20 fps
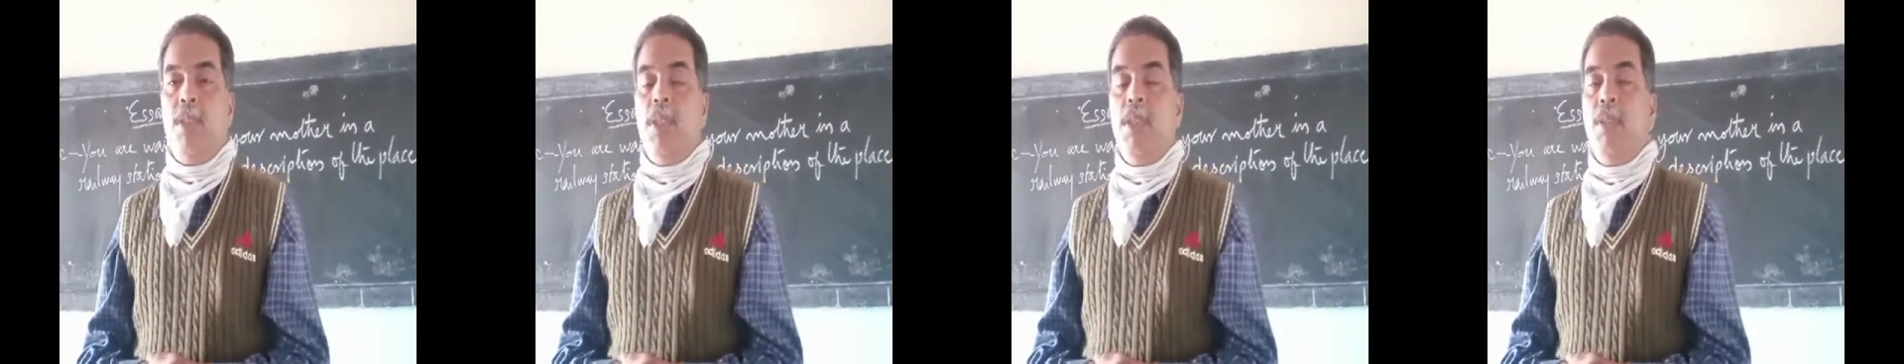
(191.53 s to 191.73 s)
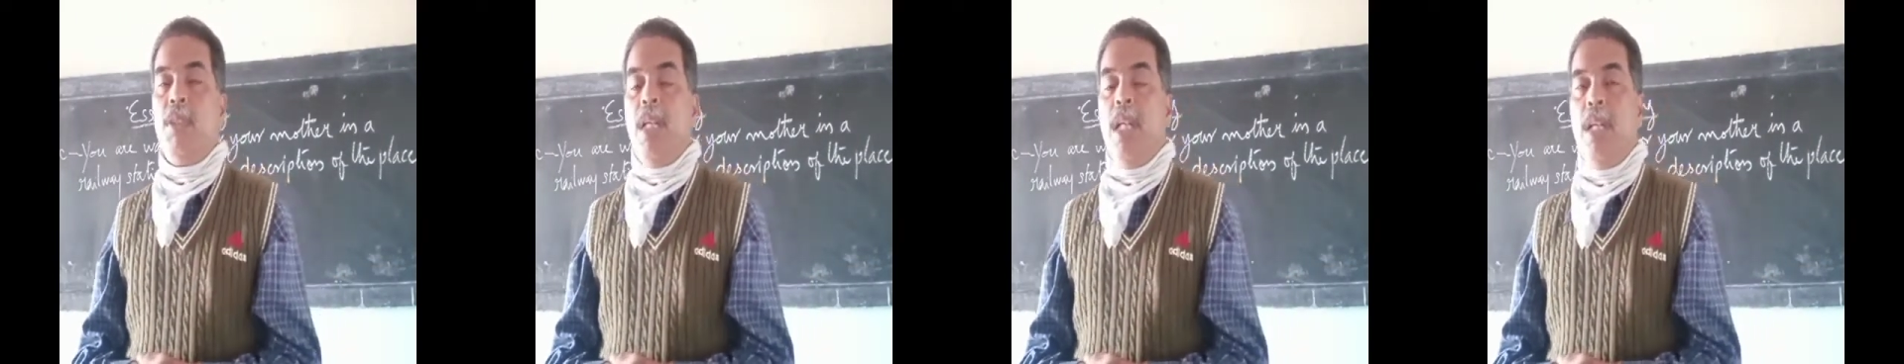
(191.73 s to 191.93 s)
So
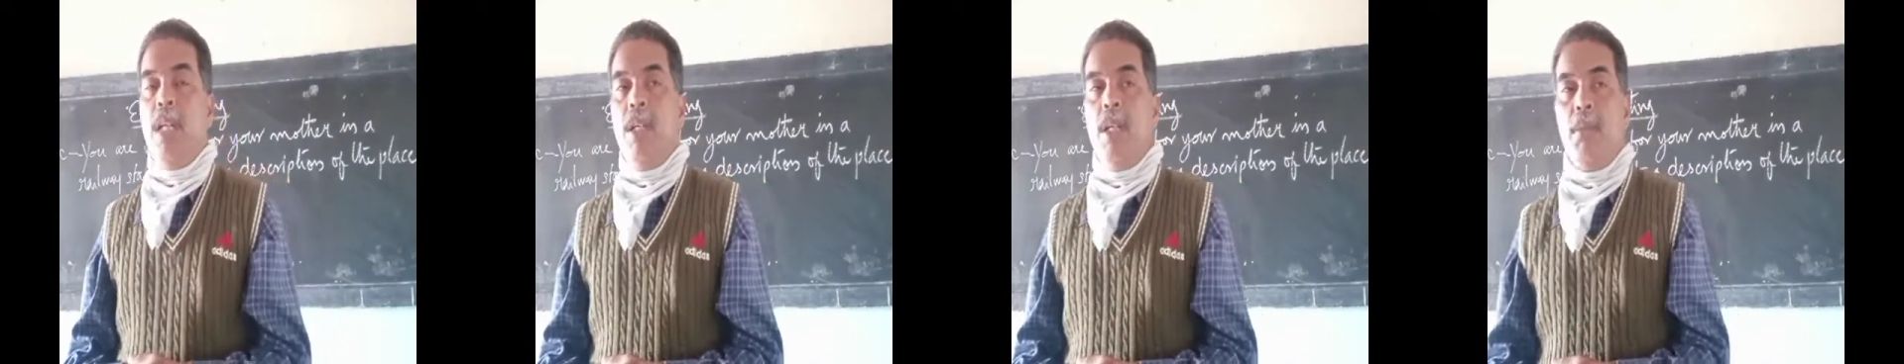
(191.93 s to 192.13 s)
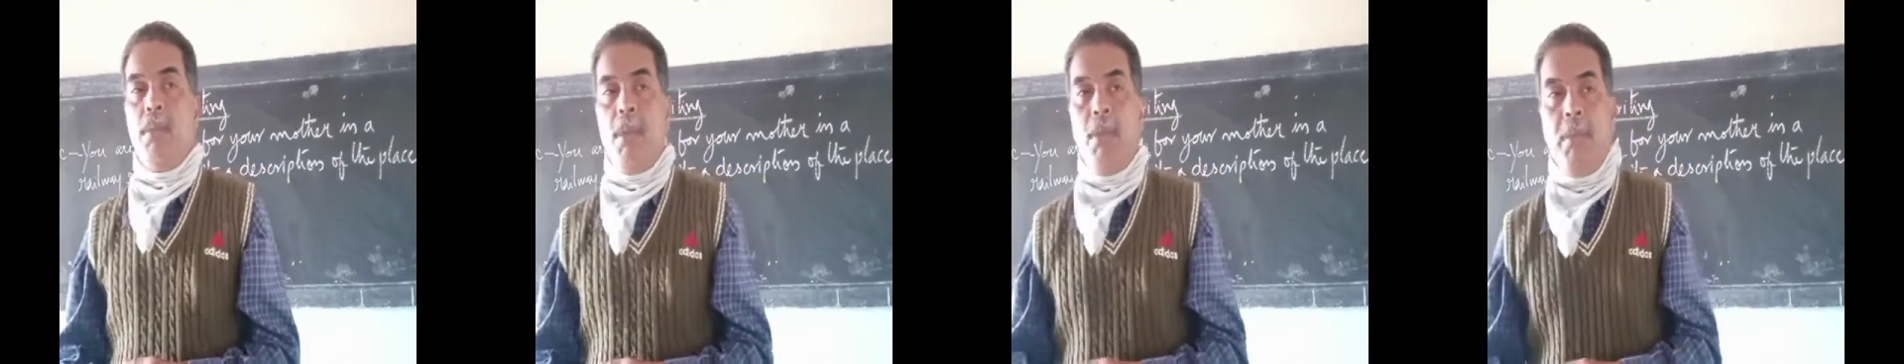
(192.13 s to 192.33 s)
you tell
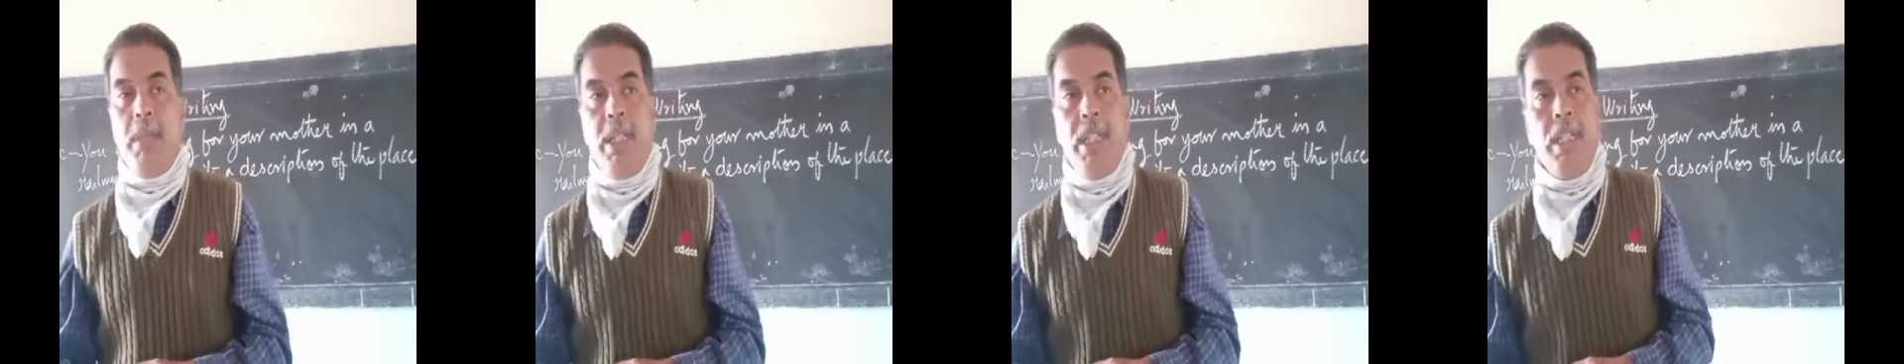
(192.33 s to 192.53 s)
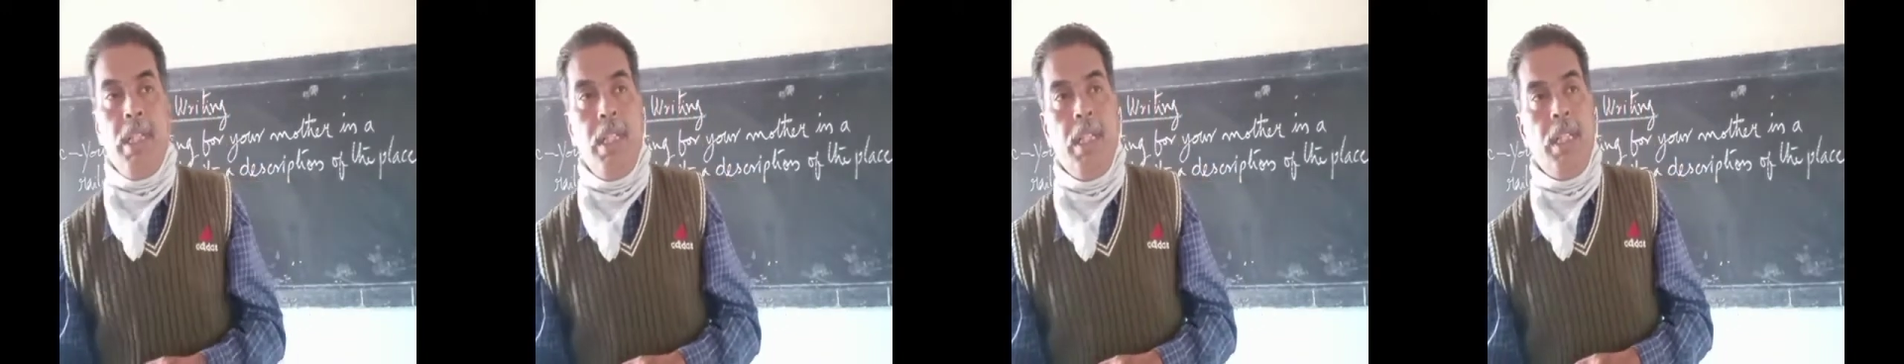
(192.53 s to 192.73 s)
your
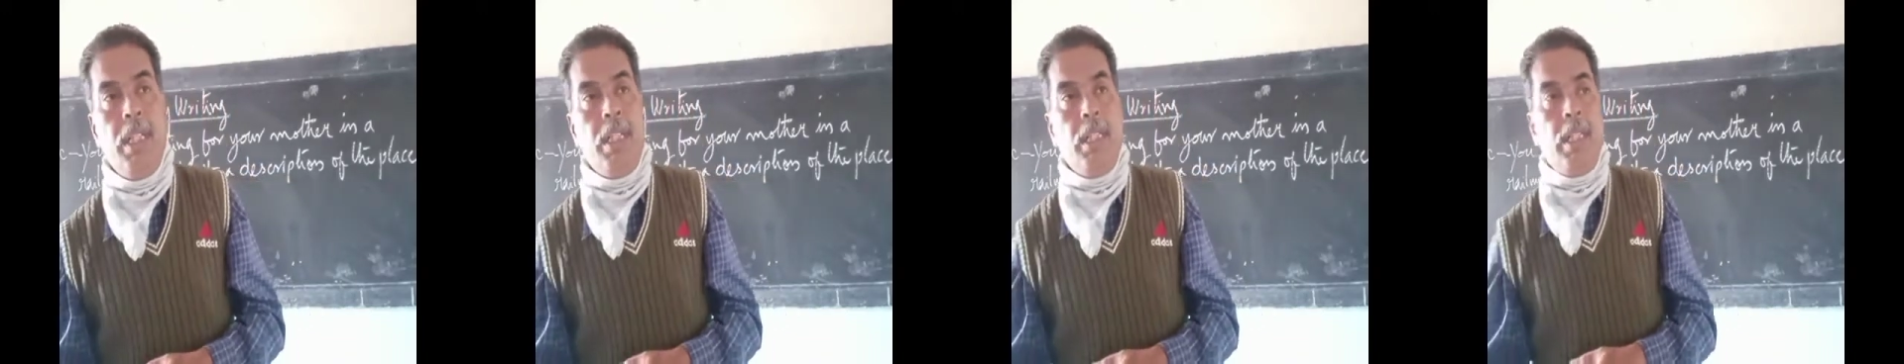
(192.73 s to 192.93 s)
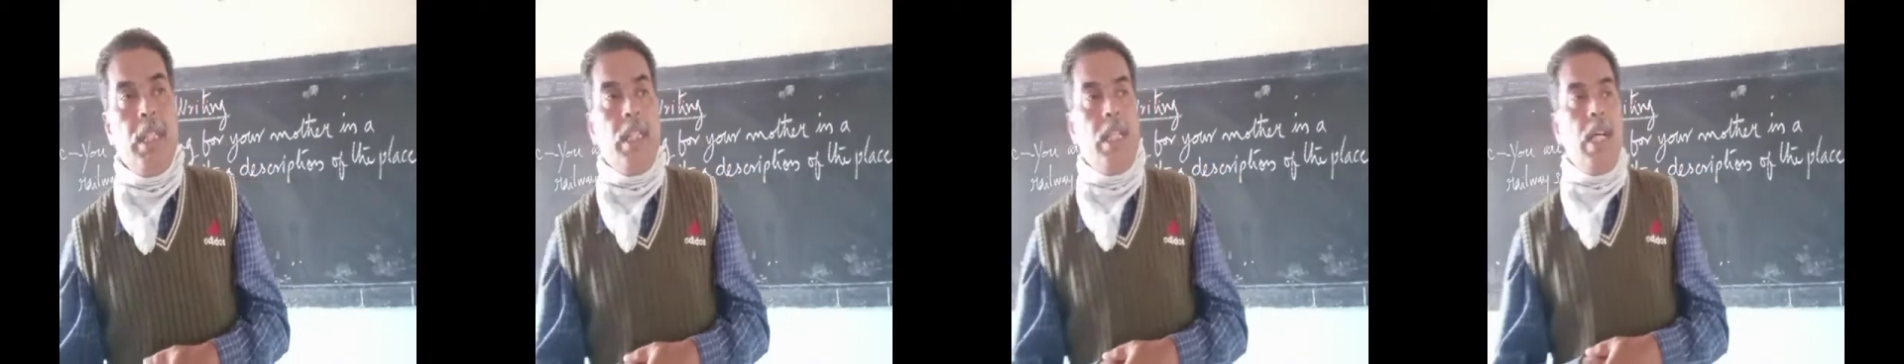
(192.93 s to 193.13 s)
mommy
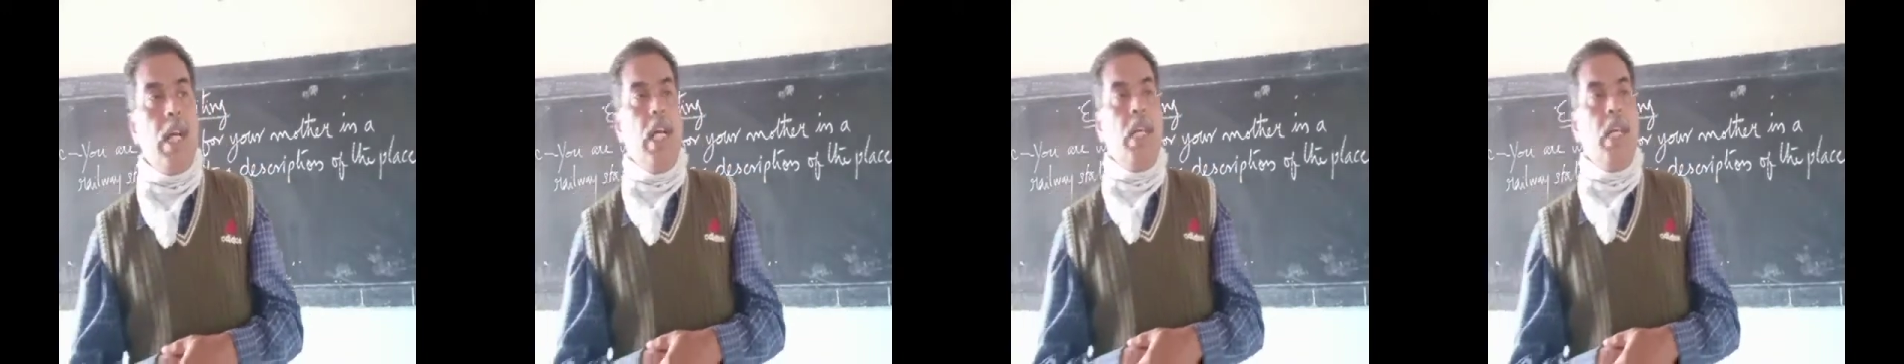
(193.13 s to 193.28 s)
that